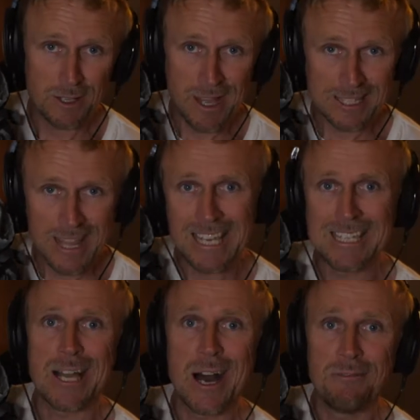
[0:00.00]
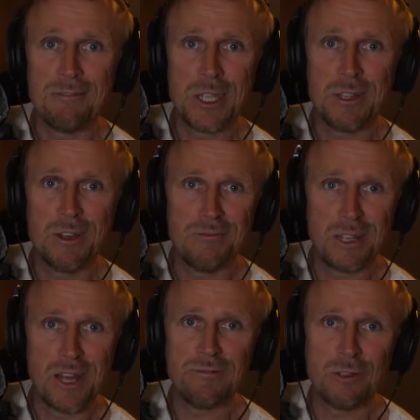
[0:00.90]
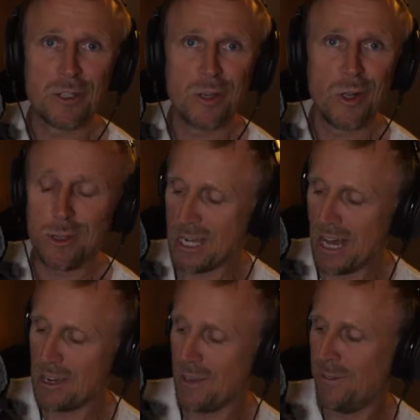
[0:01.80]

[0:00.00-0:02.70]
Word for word: So that's that side of the of the LiveU Solo done.